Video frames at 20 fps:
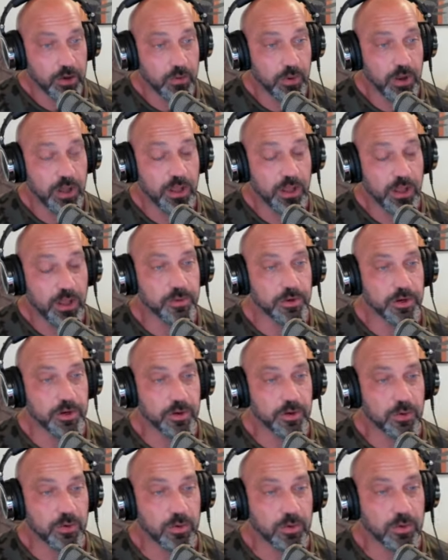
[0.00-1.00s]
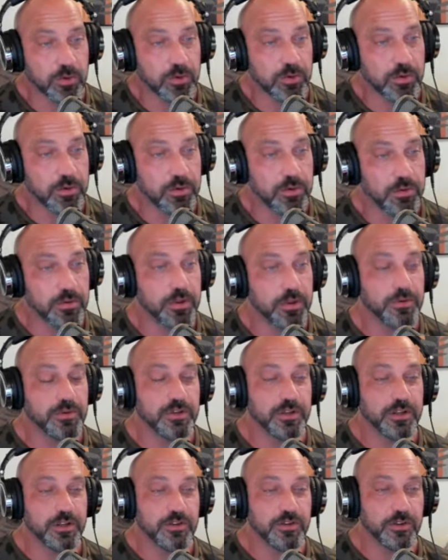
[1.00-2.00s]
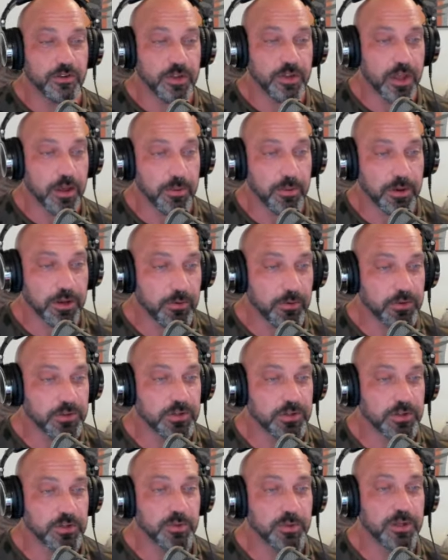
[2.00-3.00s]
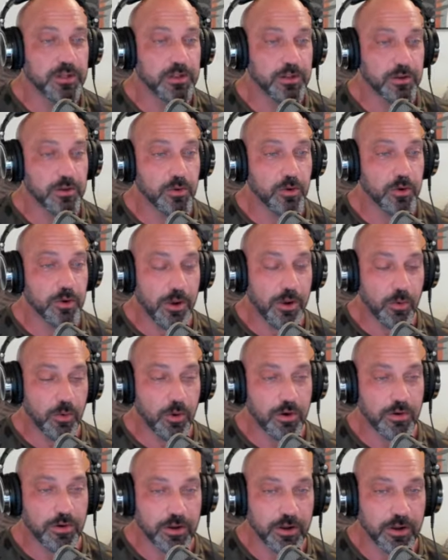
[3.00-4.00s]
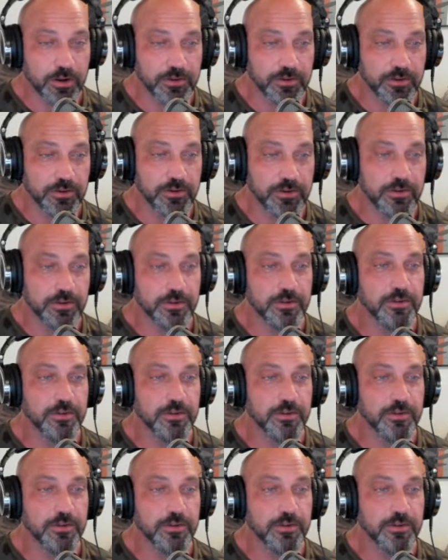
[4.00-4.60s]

Wow, that's pretty cool. That was a nice little topic. I wasn't expecting to talk about water and consciousness.